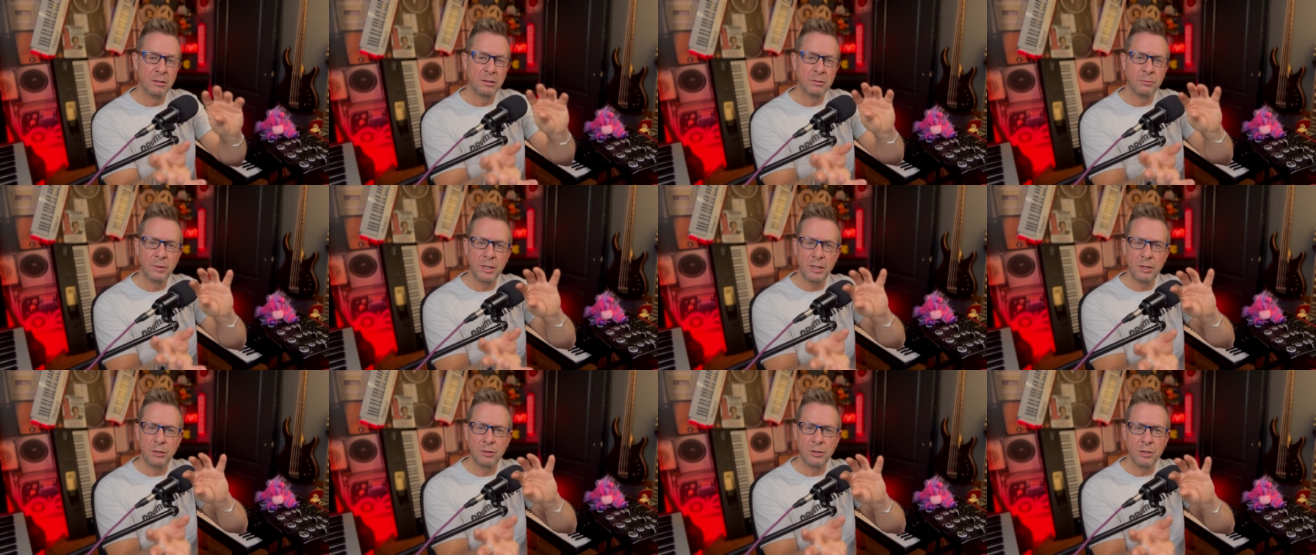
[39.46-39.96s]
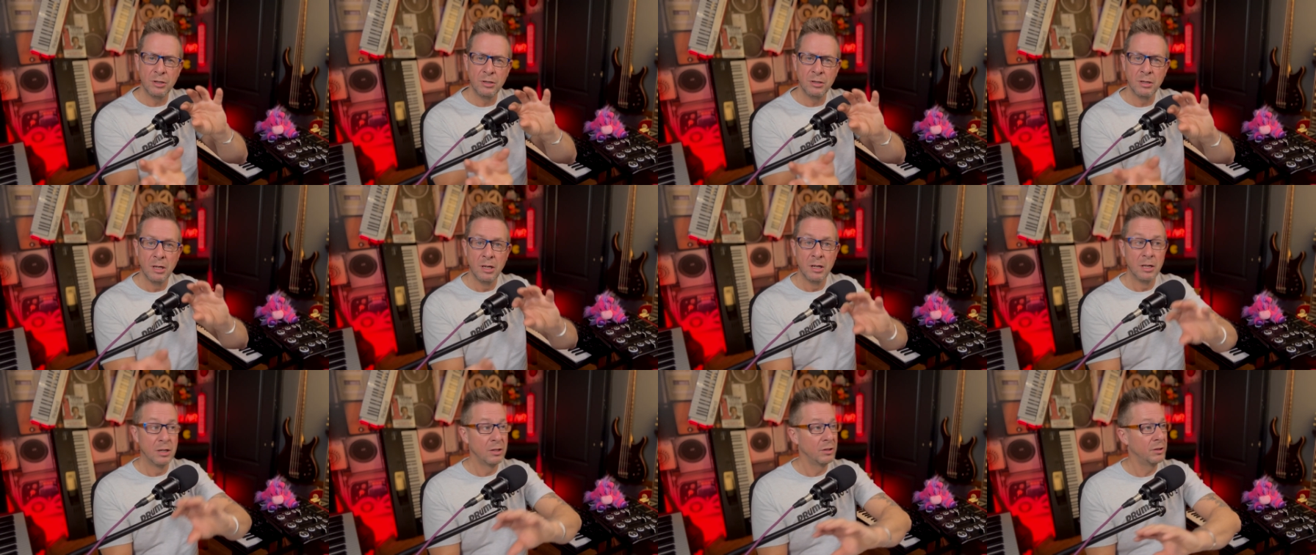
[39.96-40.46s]
where you can
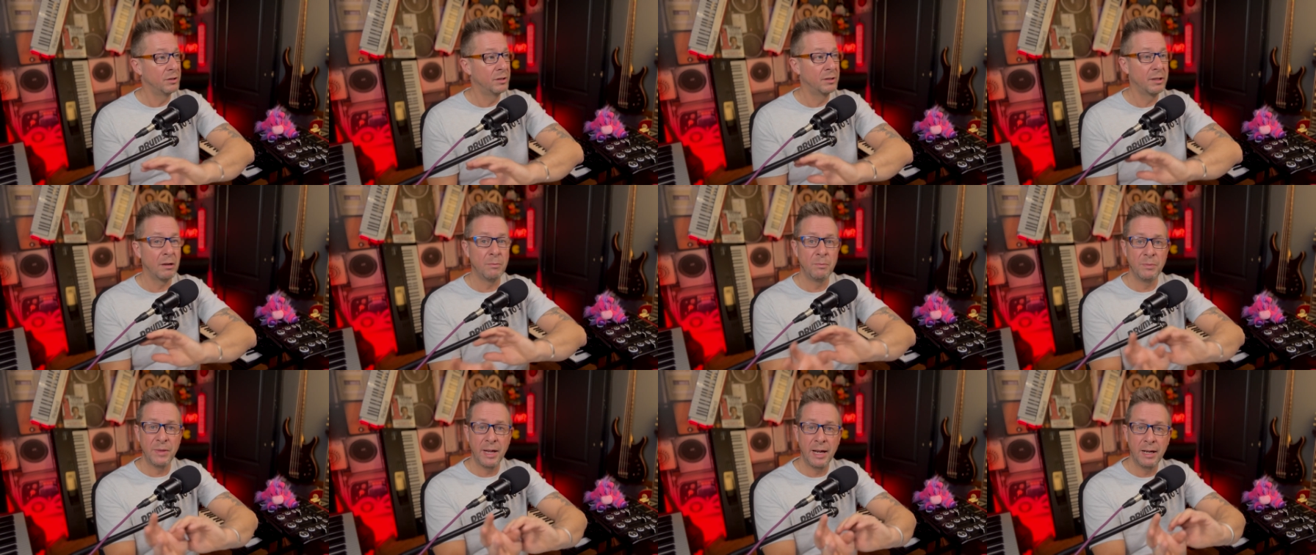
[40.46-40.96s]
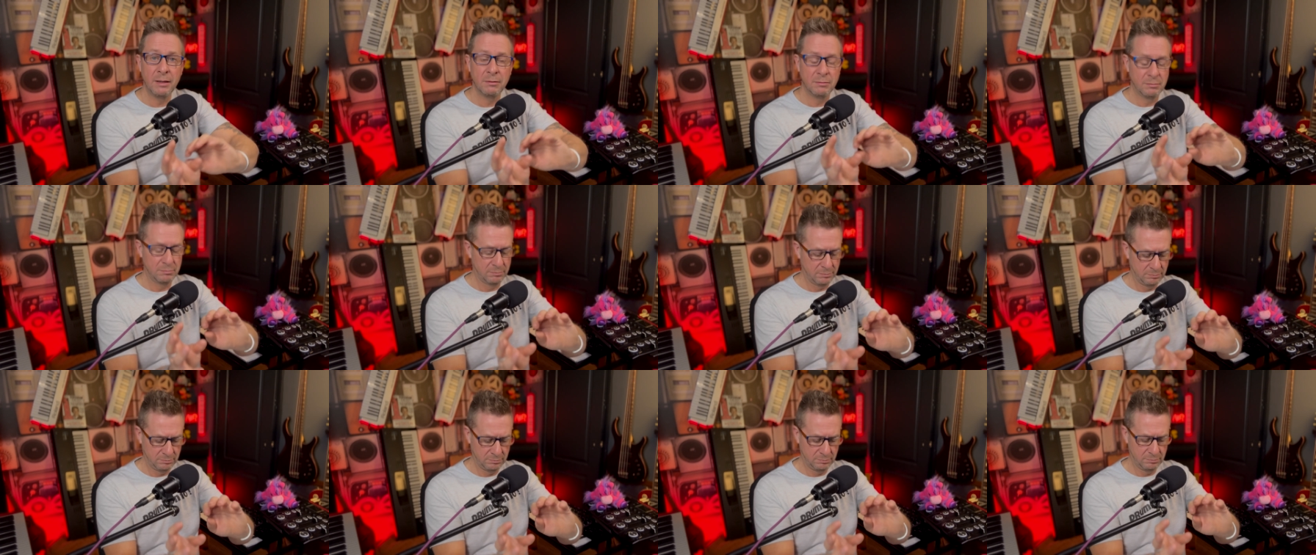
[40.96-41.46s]
dump that,
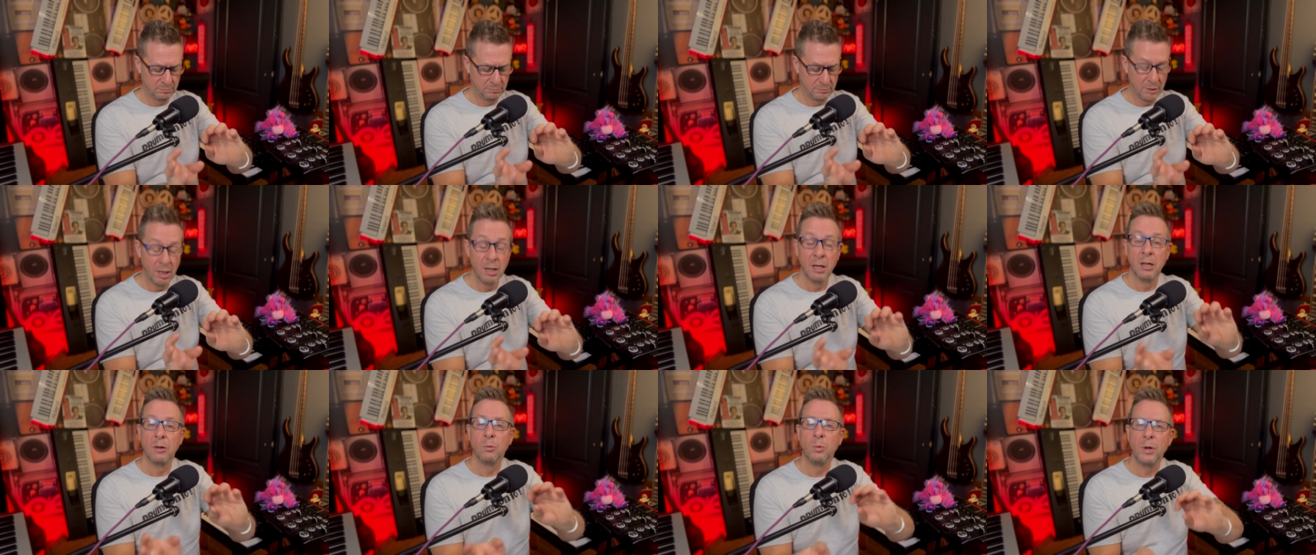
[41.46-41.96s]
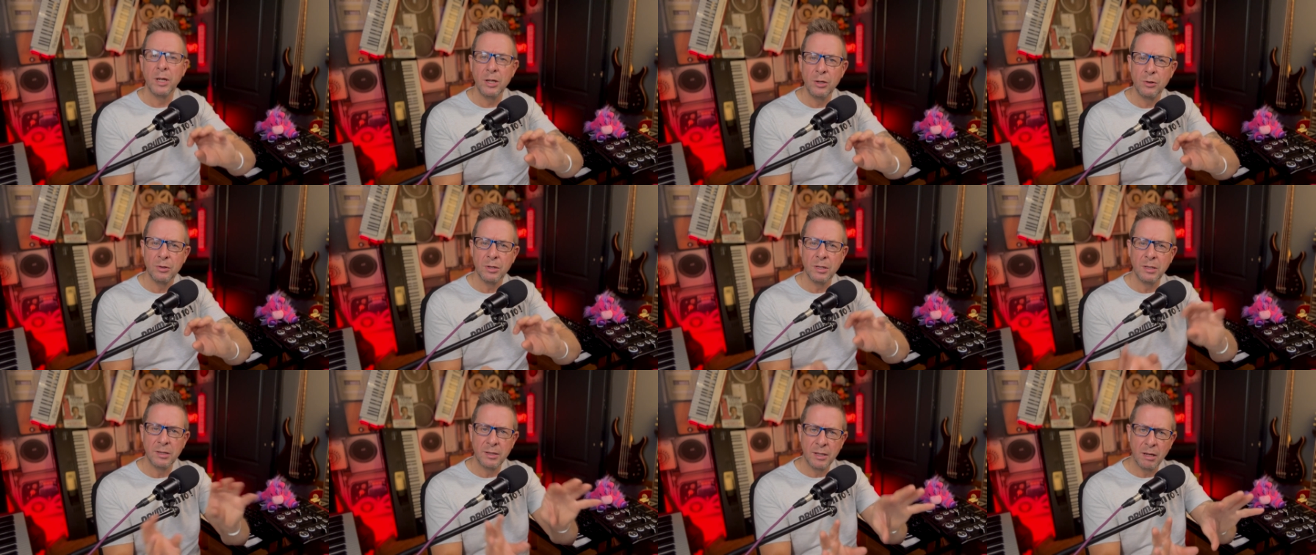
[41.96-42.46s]
where you
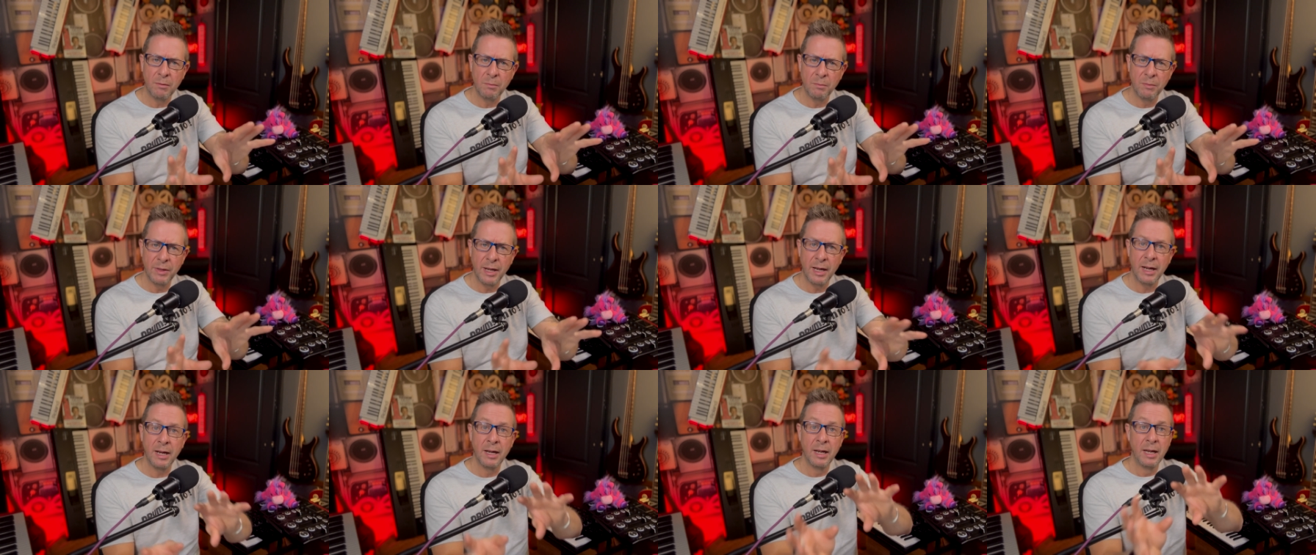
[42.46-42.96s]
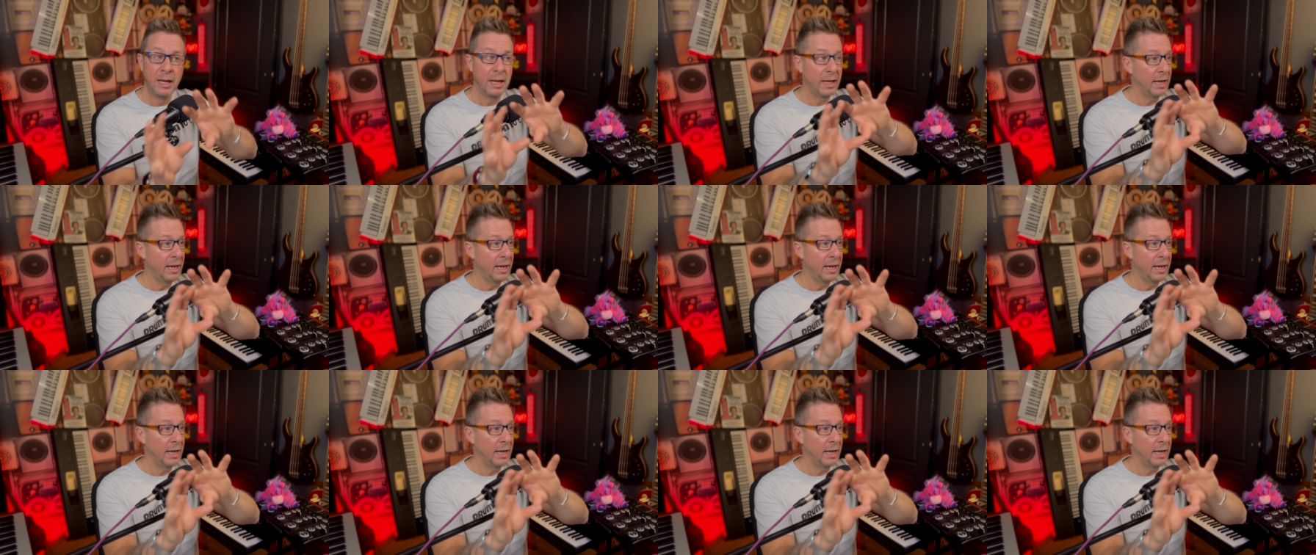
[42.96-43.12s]
can dump that